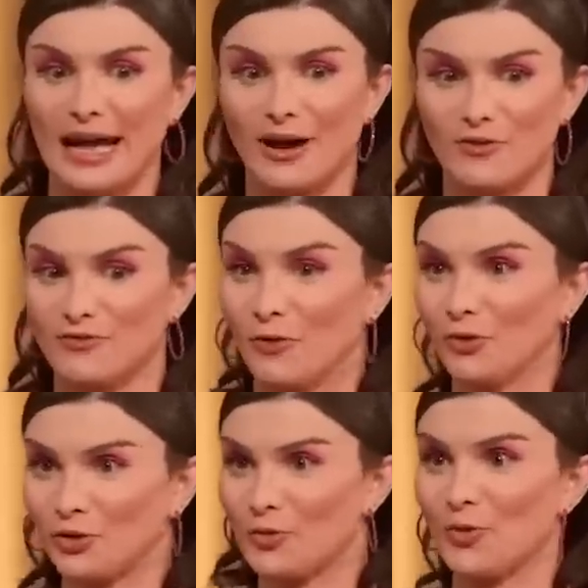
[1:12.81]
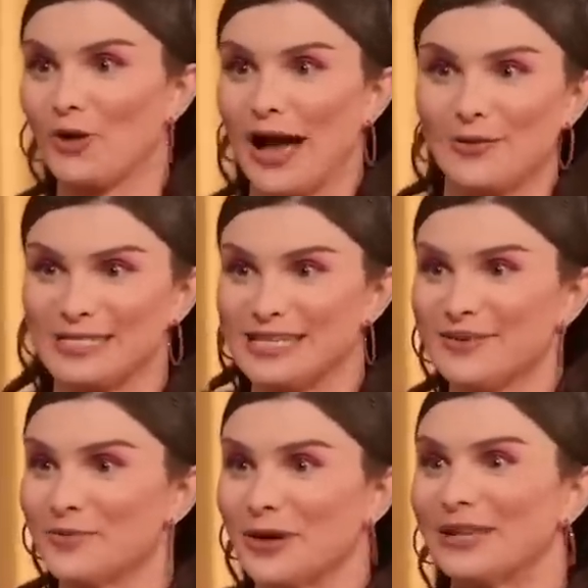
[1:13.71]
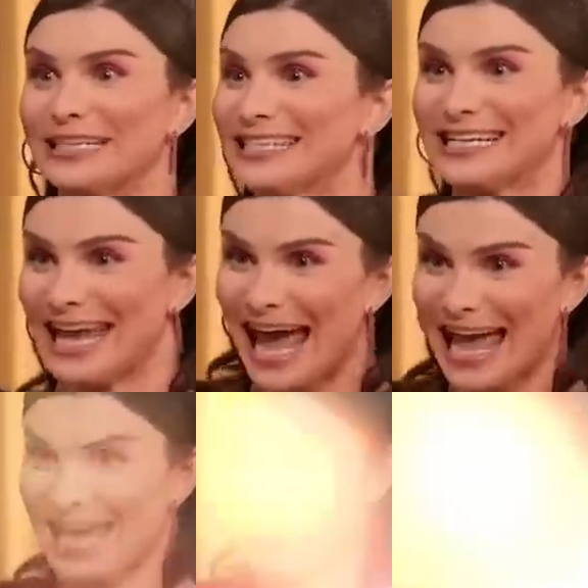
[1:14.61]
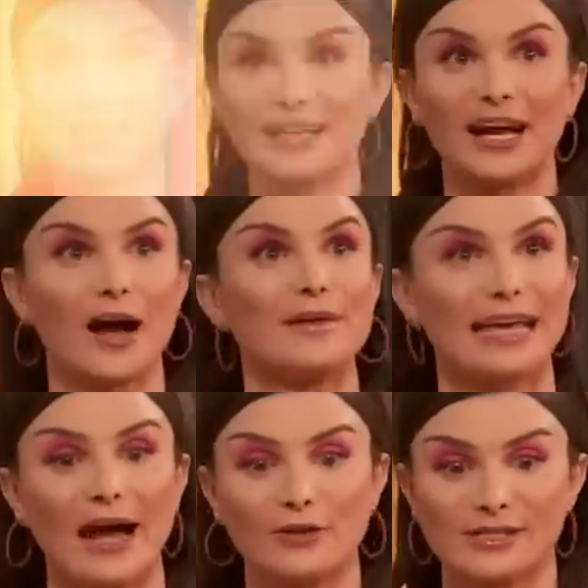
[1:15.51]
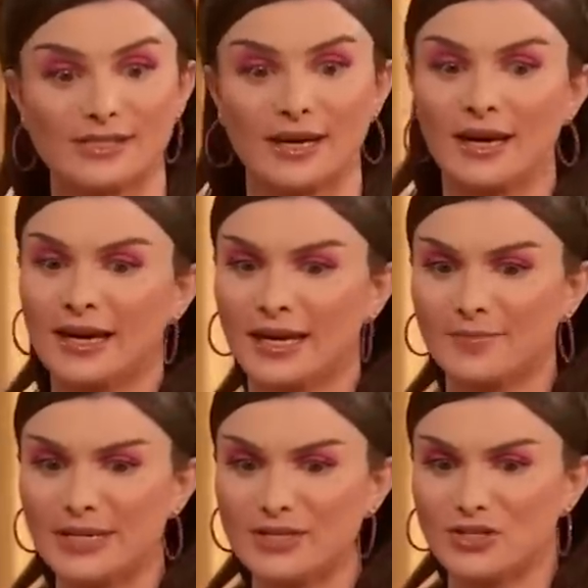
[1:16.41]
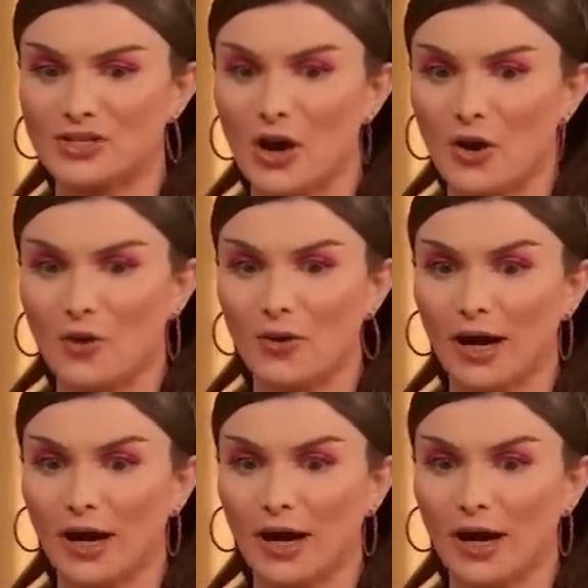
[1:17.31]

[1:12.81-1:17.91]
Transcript: how vulnerable I was even willing to get. I think coming outs can be so